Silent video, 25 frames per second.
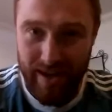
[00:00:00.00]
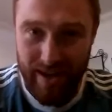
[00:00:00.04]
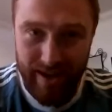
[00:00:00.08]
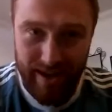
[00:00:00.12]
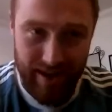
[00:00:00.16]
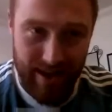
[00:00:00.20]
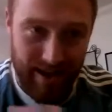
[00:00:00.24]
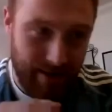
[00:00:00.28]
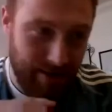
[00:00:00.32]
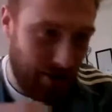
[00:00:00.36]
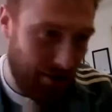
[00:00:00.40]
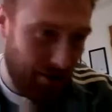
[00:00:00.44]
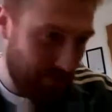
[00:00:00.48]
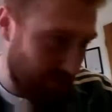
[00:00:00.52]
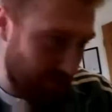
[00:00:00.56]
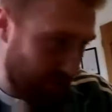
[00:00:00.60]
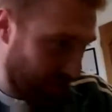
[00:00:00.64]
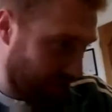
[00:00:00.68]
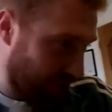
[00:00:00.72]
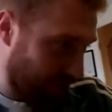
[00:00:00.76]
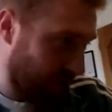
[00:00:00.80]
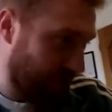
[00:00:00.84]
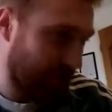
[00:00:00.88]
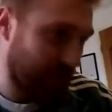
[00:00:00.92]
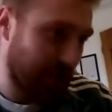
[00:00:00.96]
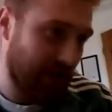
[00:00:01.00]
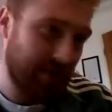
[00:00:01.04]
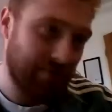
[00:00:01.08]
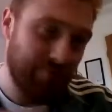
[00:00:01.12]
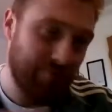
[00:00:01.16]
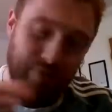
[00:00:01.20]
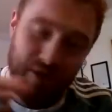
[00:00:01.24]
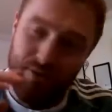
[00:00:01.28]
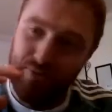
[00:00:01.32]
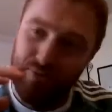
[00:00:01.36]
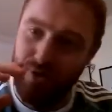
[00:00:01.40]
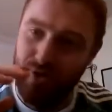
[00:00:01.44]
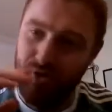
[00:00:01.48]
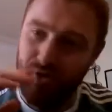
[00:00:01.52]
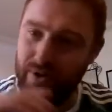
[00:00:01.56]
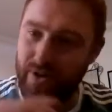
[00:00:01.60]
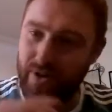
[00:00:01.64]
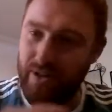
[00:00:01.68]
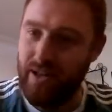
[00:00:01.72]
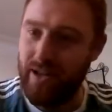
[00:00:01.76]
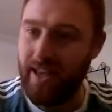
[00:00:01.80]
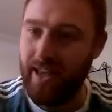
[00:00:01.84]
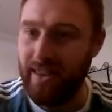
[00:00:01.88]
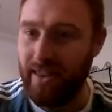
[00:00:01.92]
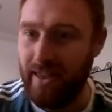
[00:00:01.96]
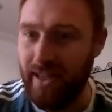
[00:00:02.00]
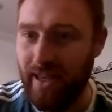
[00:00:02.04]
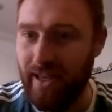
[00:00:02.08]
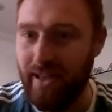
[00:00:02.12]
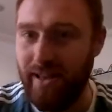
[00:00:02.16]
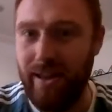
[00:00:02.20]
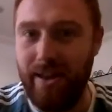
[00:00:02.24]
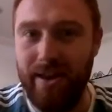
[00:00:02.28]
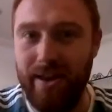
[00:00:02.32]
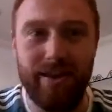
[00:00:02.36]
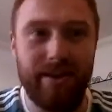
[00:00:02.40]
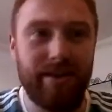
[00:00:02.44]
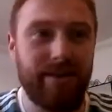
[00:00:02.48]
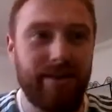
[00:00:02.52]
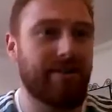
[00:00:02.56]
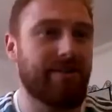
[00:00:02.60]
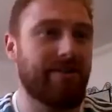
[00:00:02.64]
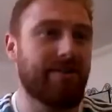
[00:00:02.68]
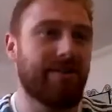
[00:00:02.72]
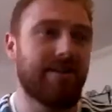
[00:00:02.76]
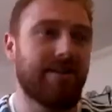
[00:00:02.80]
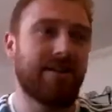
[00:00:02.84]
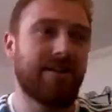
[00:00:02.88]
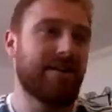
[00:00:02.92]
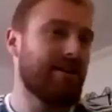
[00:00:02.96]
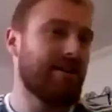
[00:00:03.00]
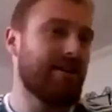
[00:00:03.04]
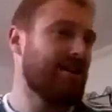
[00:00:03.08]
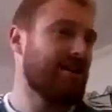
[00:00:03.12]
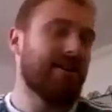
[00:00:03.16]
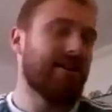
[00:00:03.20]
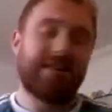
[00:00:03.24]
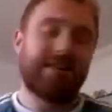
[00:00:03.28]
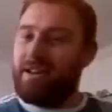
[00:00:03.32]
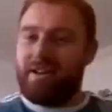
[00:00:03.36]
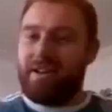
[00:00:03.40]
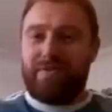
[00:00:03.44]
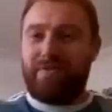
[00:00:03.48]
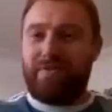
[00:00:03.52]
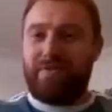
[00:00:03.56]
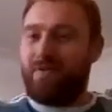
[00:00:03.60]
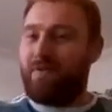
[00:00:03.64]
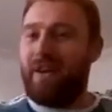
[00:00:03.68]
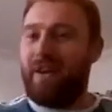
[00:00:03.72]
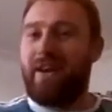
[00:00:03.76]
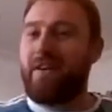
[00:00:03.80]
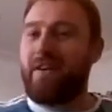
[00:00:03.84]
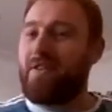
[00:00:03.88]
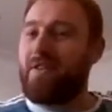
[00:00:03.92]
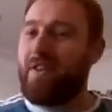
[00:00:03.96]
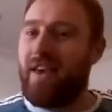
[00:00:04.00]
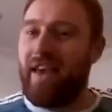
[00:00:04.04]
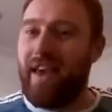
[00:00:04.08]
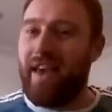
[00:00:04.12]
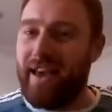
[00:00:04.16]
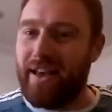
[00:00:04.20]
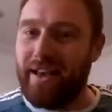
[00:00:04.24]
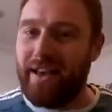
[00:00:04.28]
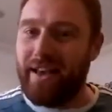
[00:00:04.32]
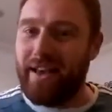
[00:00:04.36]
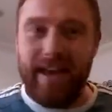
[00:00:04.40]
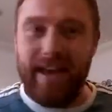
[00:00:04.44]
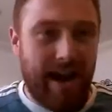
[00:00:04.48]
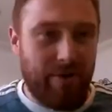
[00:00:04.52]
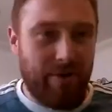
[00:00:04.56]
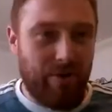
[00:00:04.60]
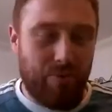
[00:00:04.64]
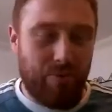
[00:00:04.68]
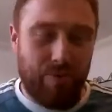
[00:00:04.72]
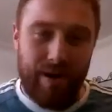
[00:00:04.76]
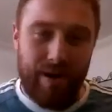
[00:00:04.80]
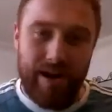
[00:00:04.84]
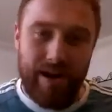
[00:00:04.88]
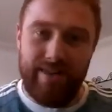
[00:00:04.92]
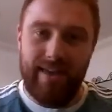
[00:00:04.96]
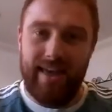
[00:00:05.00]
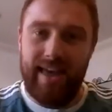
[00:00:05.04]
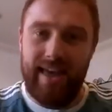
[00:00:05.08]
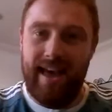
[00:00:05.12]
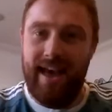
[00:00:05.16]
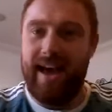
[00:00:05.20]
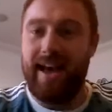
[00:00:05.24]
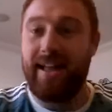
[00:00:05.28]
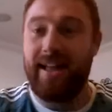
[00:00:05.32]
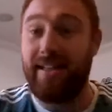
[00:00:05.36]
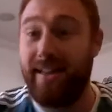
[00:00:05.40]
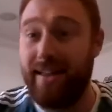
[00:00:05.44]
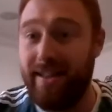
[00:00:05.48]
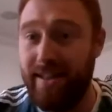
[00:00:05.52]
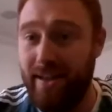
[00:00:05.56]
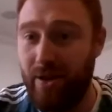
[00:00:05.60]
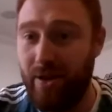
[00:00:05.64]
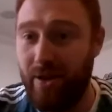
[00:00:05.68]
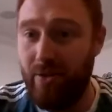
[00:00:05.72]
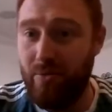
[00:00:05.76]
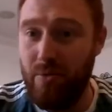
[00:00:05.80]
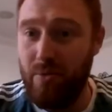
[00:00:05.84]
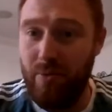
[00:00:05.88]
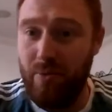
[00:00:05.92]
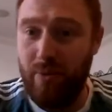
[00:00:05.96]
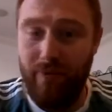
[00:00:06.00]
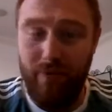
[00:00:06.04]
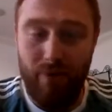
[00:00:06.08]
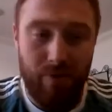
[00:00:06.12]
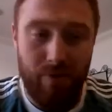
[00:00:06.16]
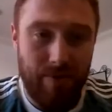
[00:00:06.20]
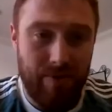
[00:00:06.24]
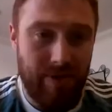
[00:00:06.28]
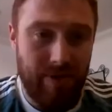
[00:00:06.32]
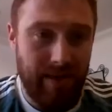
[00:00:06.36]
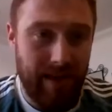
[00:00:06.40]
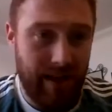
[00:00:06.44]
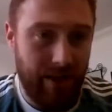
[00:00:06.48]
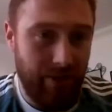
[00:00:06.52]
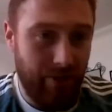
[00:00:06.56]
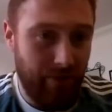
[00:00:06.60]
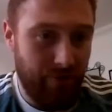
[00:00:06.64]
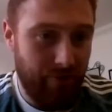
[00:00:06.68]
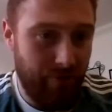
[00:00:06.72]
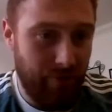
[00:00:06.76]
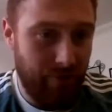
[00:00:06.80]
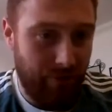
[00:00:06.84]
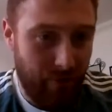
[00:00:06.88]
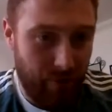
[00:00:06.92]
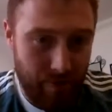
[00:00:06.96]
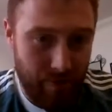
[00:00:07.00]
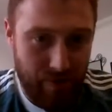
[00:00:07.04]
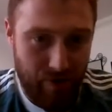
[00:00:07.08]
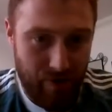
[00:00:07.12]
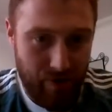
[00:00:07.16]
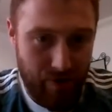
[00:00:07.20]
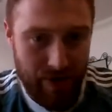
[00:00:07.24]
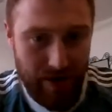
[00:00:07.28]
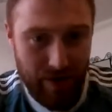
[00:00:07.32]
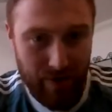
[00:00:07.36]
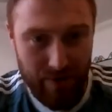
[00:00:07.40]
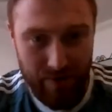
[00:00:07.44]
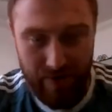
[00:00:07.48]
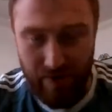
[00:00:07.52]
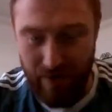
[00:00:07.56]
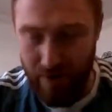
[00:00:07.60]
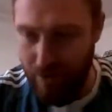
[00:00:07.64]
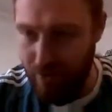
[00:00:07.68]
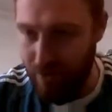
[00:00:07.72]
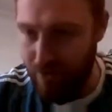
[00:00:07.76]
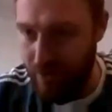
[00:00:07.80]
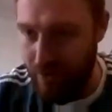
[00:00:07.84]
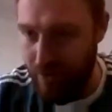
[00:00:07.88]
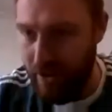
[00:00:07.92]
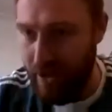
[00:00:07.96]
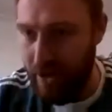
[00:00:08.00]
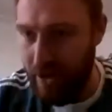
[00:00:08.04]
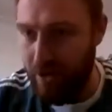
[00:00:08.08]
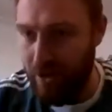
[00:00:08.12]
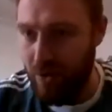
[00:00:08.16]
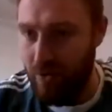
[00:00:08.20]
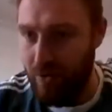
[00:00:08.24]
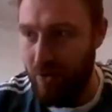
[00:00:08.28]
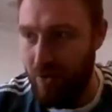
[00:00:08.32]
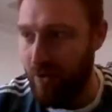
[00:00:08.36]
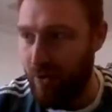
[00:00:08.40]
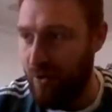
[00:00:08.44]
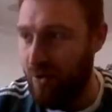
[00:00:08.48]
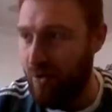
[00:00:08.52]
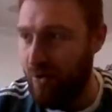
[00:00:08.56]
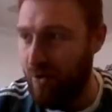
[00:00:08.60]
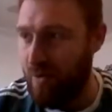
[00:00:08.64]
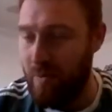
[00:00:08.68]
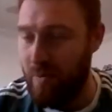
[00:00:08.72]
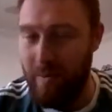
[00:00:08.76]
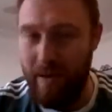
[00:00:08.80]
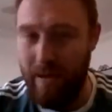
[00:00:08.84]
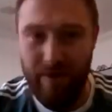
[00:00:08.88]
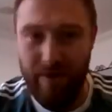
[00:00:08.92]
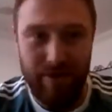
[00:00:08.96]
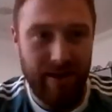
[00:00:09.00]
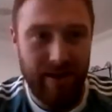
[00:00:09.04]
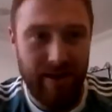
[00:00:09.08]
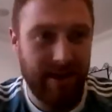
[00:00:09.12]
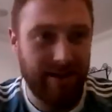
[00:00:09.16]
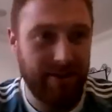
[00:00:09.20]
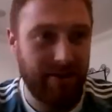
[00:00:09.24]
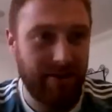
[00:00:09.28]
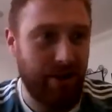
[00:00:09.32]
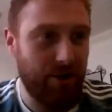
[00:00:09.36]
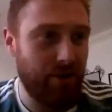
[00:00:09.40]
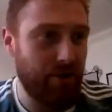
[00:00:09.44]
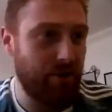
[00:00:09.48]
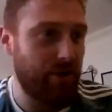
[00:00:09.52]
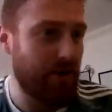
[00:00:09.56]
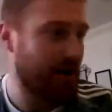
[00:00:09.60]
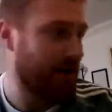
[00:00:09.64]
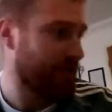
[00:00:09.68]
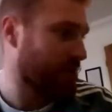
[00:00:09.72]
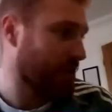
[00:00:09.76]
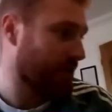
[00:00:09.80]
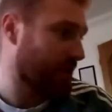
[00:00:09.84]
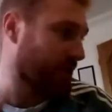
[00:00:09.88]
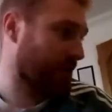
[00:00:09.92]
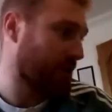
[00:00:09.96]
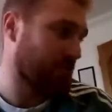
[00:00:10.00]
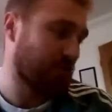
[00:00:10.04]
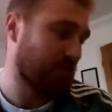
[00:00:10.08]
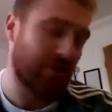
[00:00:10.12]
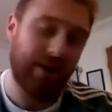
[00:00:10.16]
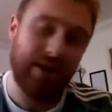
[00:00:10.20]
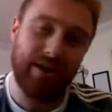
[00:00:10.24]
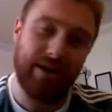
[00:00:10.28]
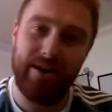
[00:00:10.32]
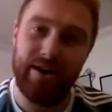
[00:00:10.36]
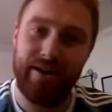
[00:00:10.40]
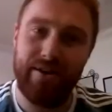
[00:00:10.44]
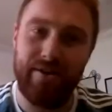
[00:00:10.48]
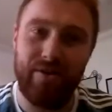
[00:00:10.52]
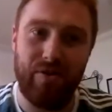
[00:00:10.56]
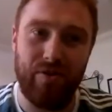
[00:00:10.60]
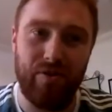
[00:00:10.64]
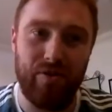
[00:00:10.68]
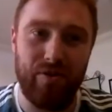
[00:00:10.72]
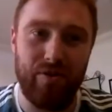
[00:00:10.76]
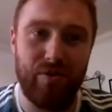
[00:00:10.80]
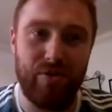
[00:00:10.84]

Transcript: observing people who are like leading figures in chiropractic and in human performance and health performance as well. So it's really cool to talk to him about that. I know I've got a couple of guys who